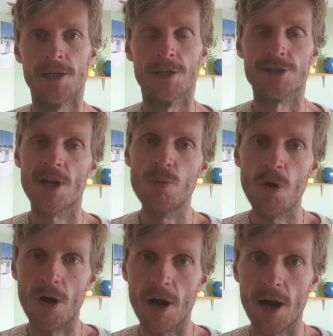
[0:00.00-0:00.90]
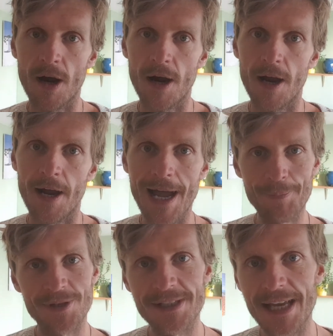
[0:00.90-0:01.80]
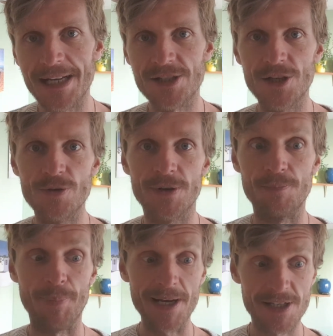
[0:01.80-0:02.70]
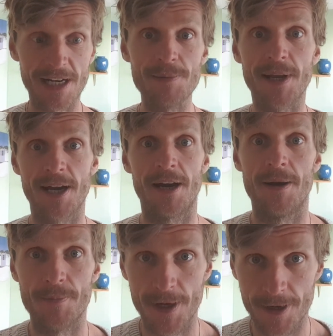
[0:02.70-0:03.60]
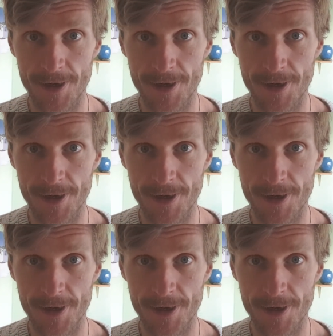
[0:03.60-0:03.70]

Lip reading: So what happens then is that you basically become